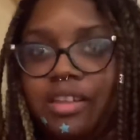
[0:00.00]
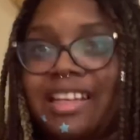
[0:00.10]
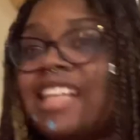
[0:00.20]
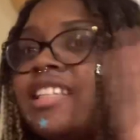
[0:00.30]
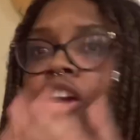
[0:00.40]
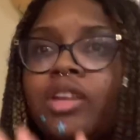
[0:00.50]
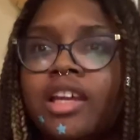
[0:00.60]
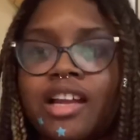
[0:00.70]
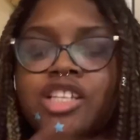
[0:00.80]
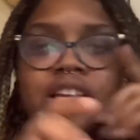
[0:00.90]
That's the only
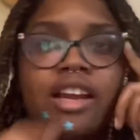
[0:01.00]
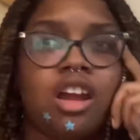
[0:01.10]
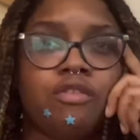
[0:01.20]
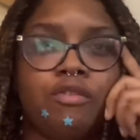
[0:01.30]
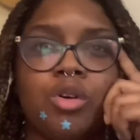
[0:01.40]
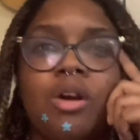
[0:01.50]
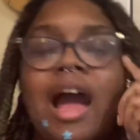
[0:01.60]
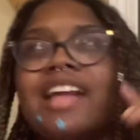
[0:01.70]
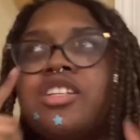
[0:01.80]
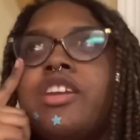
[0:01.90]
collection I got in full.
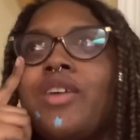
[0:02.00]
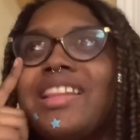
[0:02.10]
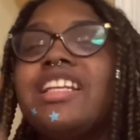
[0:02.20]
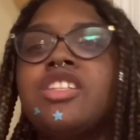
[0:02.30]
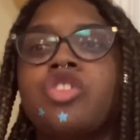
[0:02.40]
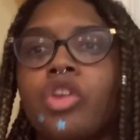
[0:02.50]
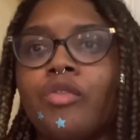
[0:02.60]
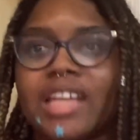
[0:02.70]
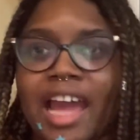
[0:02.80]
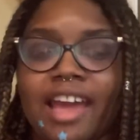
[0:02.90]
Actually, no, I think this is the only
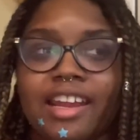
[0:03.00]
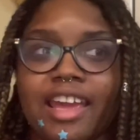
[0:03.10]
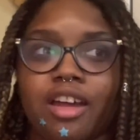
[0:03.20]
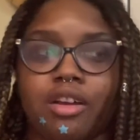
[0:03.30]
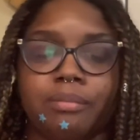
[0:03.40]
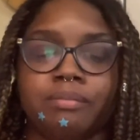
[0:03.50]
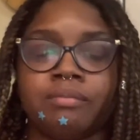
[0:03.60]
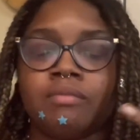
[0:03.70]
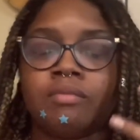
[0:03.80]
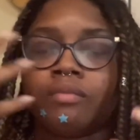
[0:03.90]
one that had a
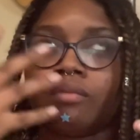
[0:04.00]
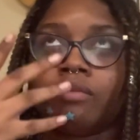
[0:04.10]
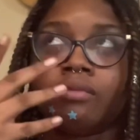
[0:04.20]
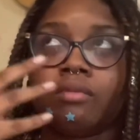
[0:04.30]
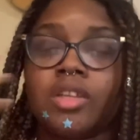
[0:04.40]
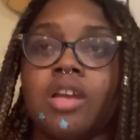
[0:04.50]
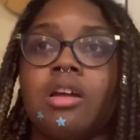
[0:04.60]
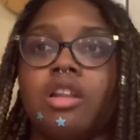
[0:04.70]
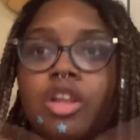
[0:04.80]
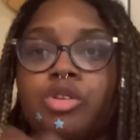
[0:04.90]

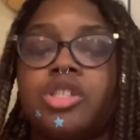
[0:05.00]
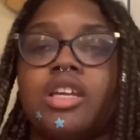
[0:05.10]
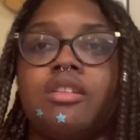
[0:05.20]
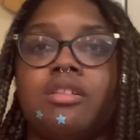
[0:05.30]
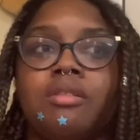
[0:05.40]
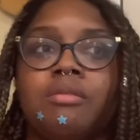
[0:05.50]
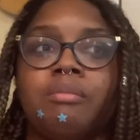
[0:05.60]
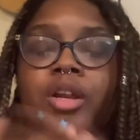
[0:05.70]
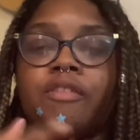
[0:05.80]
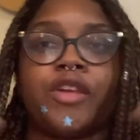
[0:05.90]
lotion,
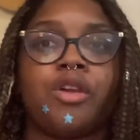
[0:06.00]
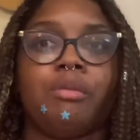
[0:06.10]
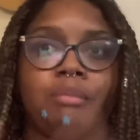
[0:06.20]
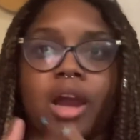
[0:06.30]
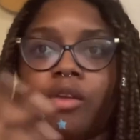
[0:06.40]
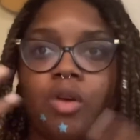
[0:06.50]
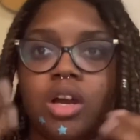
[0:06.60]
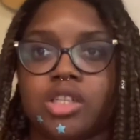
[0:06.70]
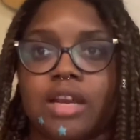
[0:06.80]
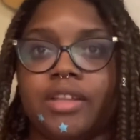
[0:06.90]
perfume, body
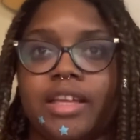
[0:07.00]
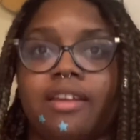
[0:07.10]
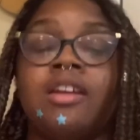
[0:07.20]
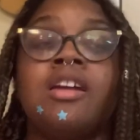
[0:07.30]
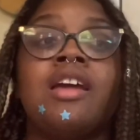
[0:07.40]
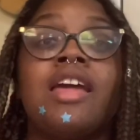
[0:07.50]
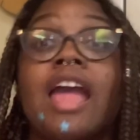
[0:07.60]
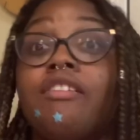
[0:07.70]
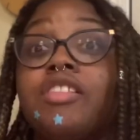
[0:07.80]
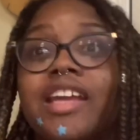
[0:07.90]
wash, everything.
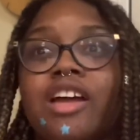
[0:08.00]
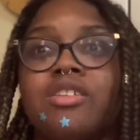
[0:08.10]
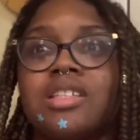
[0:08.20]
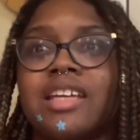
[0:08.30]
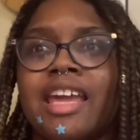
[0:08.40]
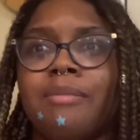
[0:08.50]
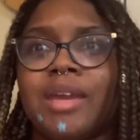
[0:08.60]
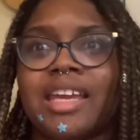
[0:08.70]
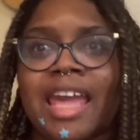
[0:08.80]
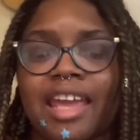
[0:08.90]
Everything else came
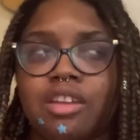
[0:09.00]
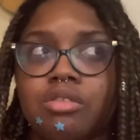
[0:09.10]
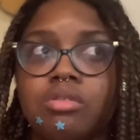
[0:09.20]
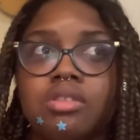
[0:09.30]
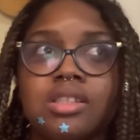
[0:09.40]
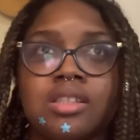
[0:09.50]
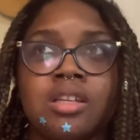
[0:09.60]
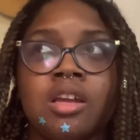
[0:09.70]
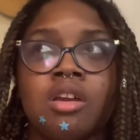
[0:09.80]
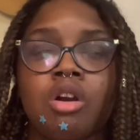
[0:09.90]
in candles,
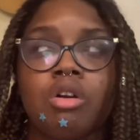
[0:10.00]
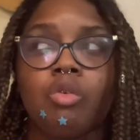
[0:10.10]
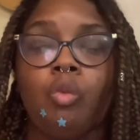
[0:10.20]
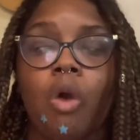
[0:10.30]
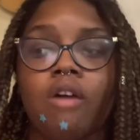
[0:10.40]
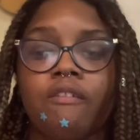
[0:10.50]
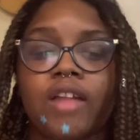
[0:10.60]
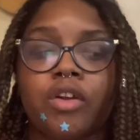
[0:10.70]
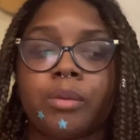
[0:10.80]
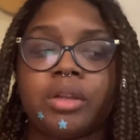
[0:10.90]

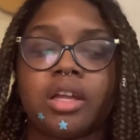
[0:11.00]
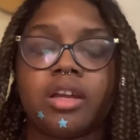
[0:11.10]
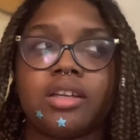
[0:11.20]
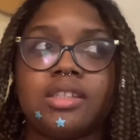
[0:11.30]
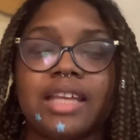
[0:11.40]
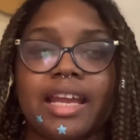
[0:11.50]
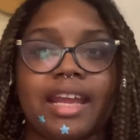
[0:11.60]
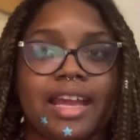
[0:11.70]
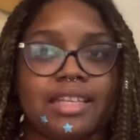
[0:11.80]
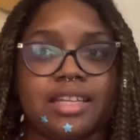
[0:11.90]
wallflower plugs, and
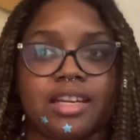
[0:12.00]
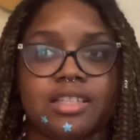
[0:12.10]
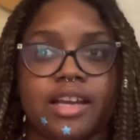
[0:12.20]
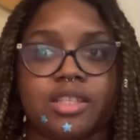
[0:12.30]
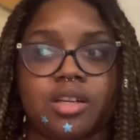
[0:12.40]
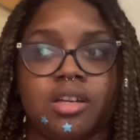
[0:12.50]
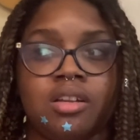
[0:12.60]
hand sanitizer.